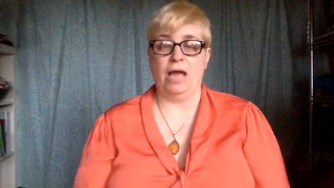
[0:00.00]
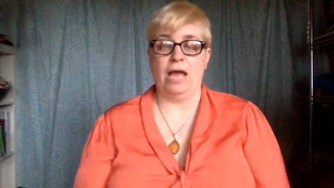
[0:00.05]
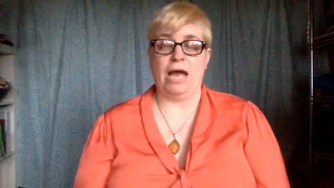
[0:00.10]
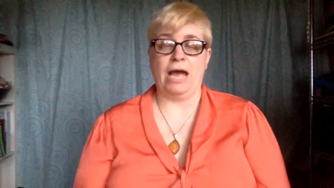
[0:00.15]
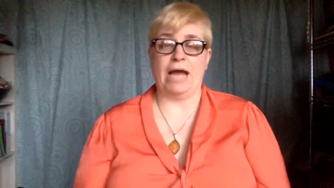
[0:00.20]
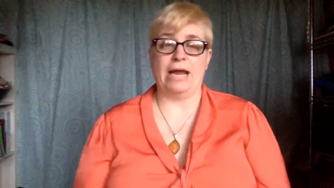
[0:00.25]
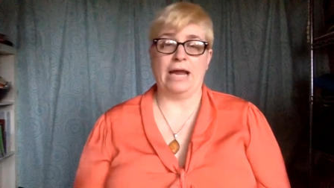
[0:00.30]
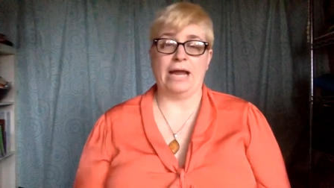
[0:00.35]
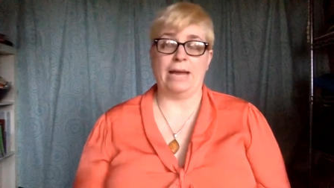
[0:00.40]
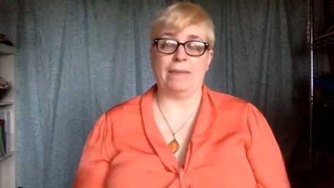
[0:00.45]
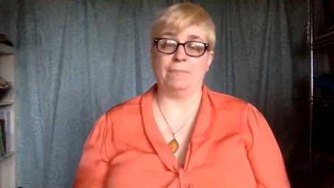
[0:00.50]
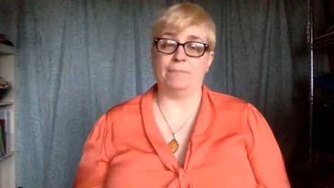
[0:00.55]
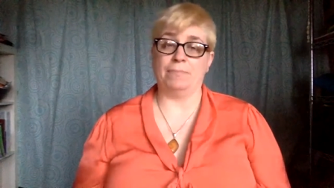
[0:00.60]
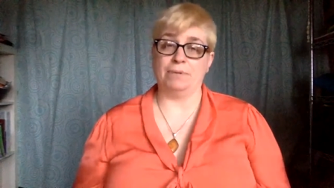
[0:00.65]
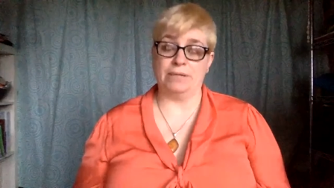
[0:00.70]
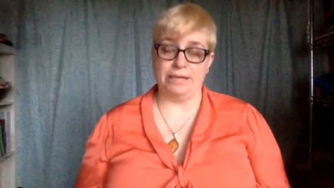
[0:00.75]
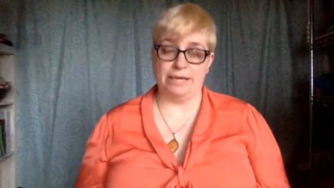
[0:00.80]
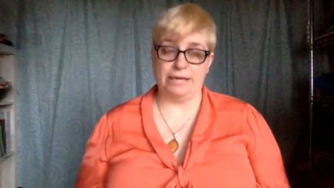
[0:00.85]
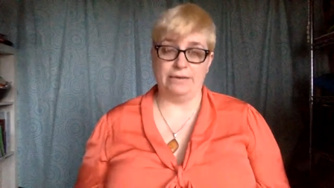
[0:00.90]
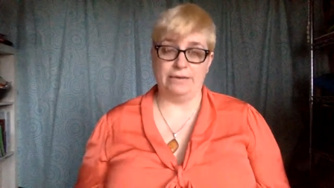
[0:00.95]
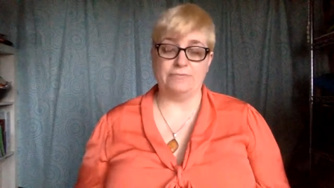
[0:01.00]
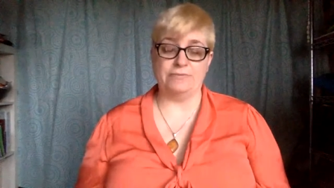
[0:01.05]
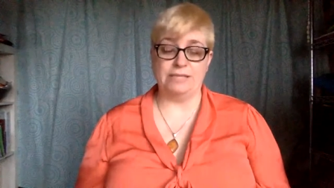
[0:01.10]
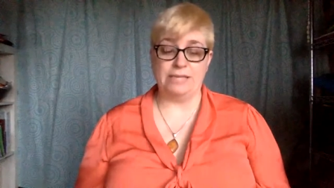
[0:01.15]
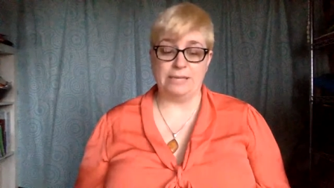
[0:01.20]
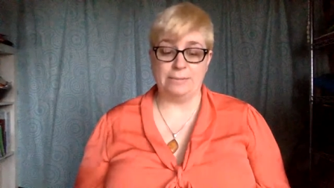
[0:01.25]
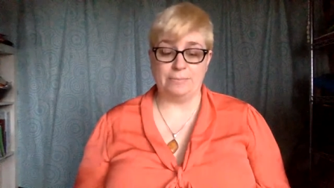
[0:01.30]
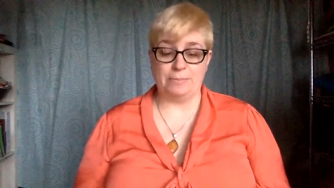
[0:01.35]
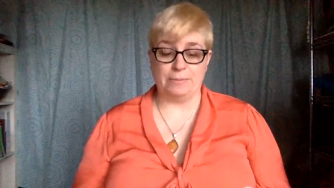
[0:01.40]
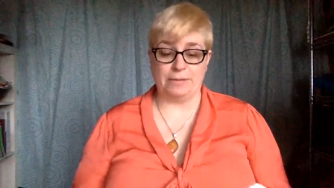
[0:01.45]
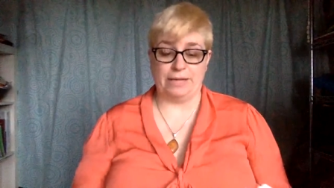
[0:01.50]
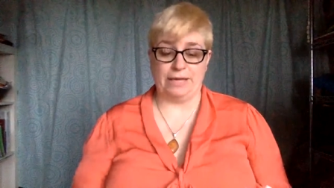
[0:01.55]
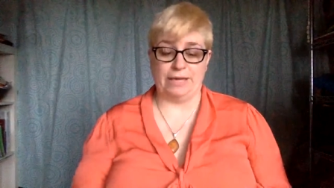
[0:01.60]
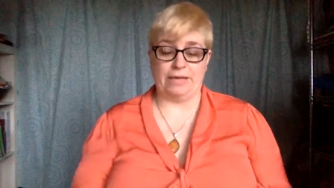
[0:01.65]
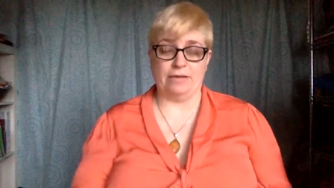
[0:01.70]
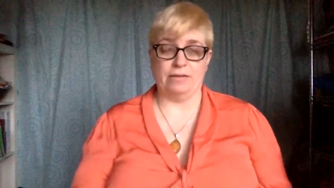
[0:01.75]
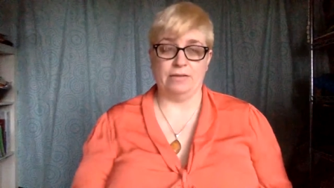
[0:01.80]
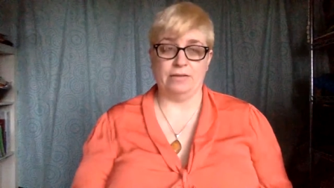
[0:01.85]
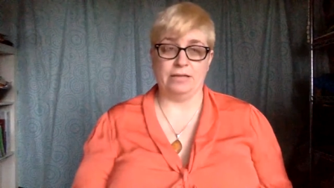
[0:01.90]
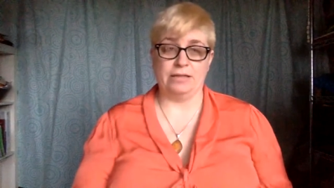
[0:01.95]
And I believe deeply
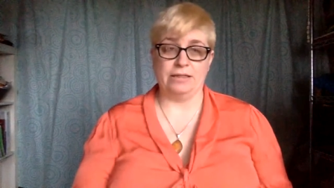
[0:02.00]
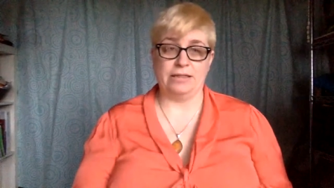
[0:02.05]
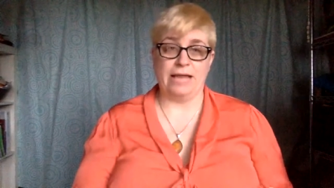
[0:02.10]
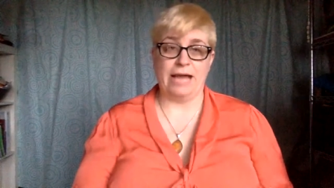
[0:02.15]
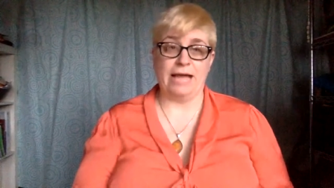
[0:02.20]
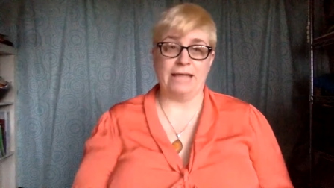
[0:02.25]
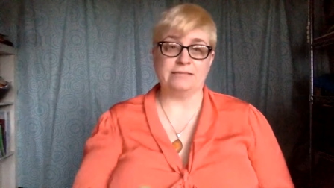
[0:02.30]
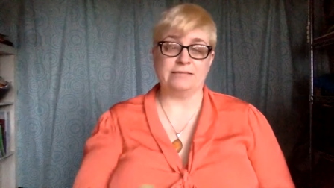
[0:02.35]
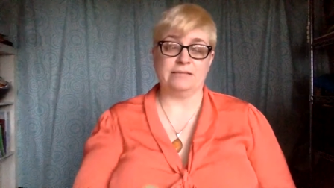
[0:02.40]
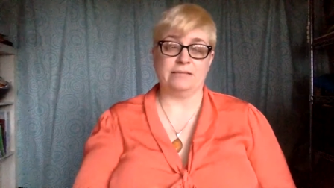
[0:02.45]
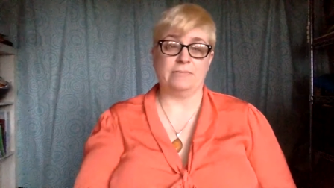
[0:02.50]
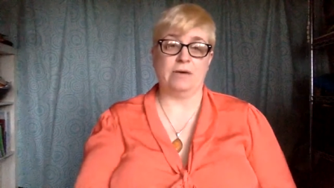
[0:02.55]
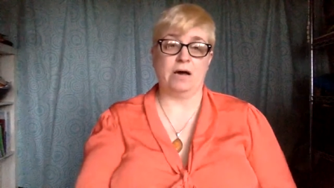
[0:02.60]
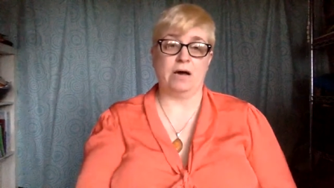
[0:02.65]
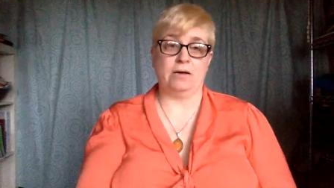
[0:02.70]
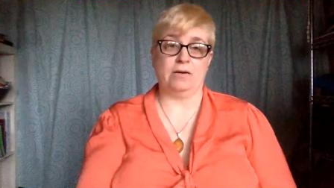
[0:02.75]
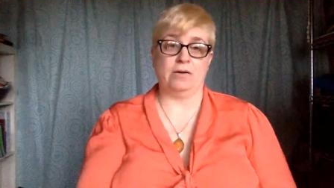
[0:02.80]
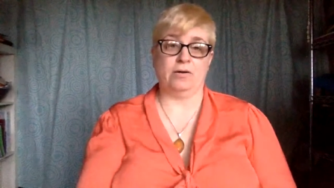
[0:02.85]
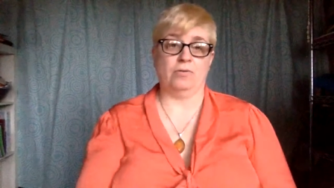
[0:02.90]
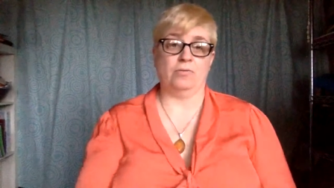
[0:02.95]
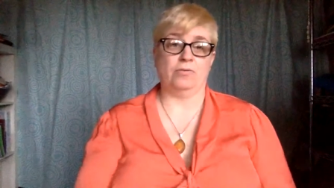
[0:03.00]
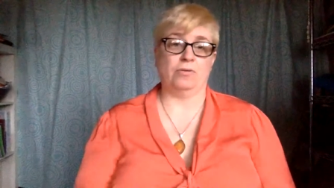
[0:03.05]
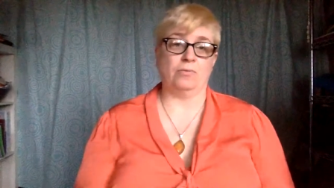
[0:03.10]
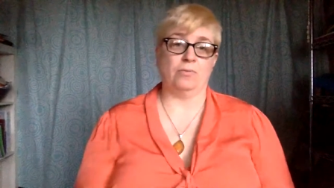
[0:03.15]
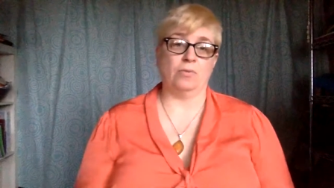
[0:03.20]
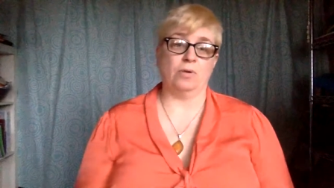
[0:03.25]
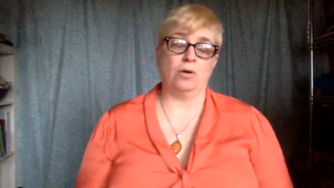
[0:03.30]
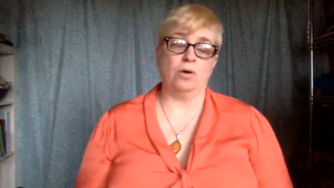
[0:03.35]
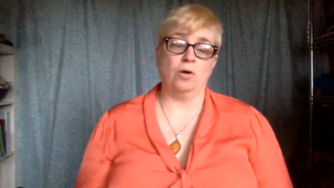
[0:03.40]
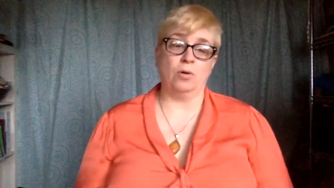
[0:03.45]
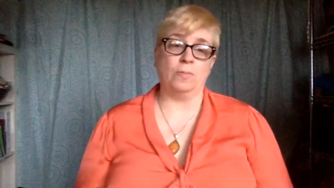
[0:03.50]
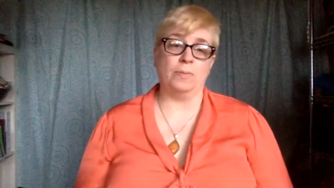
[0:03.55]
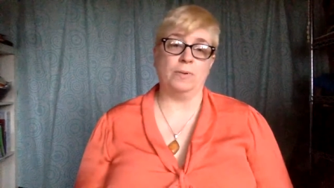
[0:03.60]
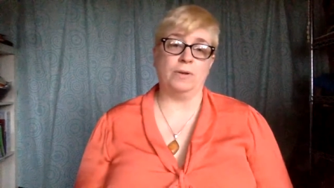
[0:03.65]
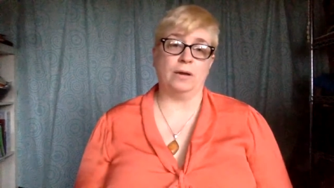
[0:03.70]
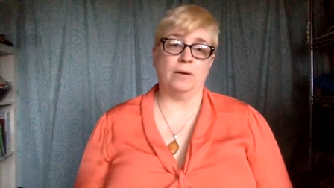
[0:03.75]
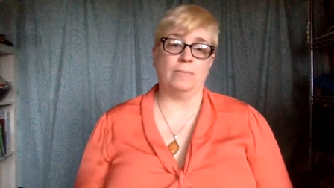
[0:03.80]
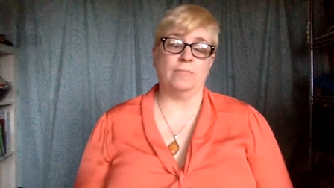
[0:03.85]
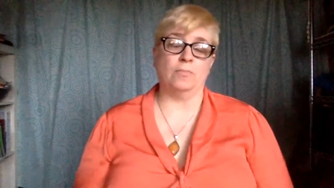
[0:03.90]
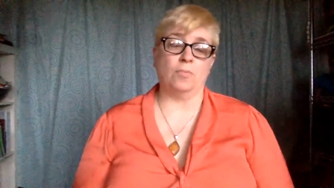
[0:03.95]
that that's the motto that will open
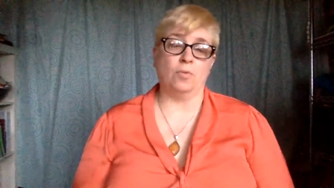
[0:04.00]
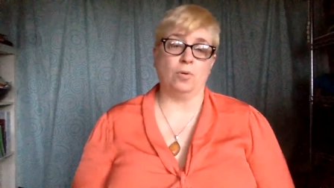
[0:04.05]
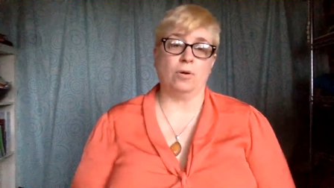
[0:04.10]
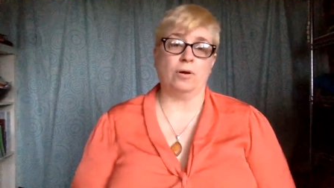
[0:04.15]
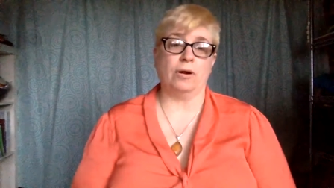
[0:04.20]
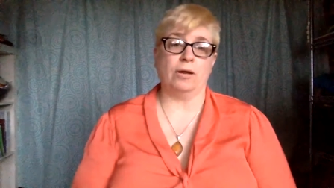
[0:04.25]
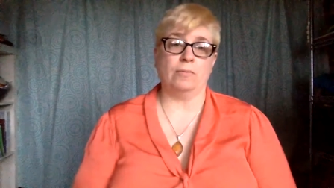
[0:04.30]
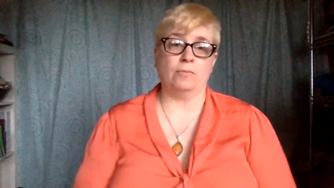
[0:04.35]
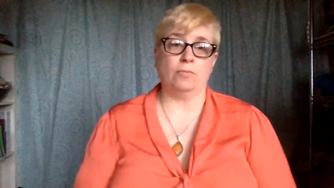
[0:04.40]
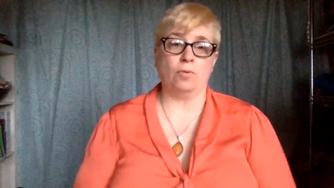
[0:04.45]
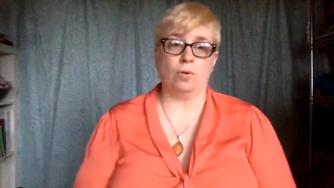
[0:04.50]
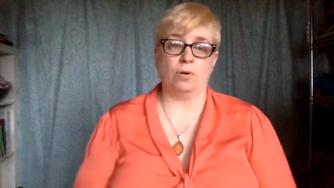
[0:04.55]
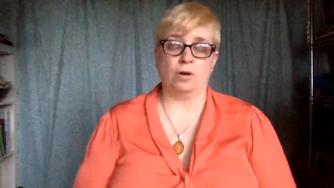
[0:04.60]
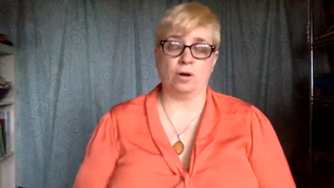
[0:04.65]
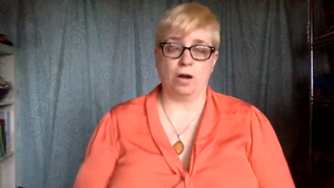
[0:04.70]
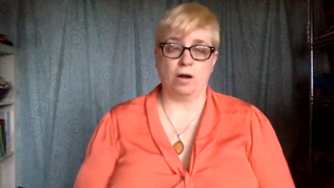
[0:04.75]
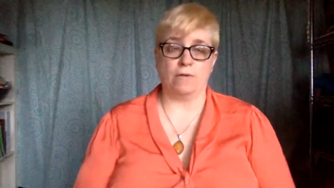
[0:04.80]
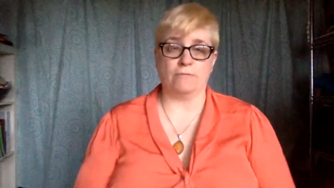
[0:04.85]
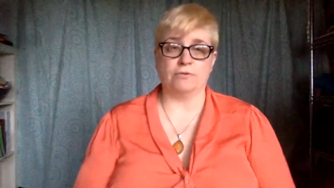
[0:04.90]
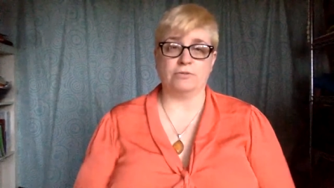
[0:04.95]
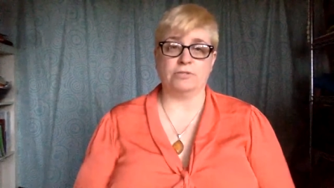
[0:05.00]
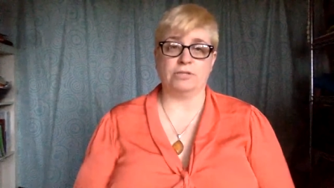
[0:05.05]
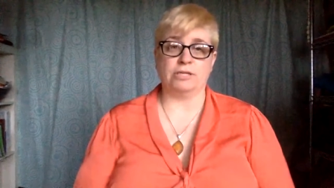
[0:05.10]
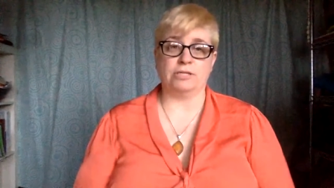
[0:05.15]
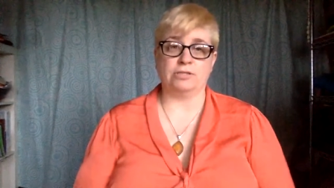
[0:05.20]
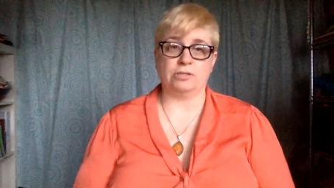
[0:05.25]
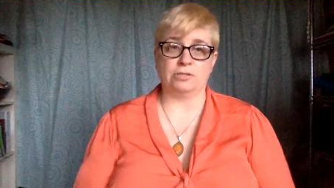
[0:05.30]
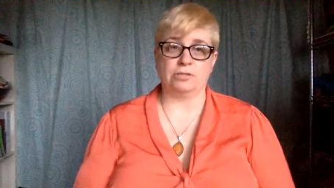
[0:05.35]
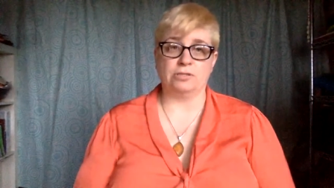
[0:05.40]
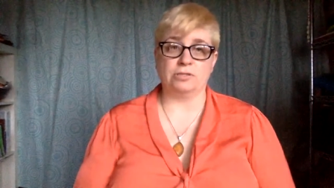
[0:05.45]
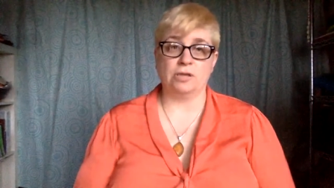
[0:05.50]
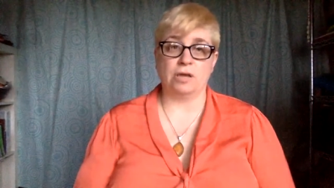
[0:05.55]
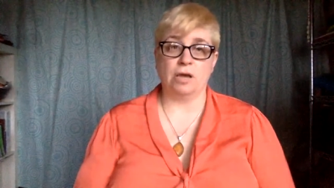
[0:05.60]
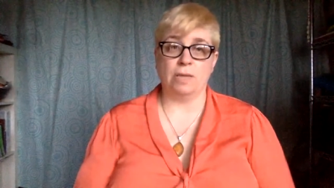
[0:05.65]
up more and more conversations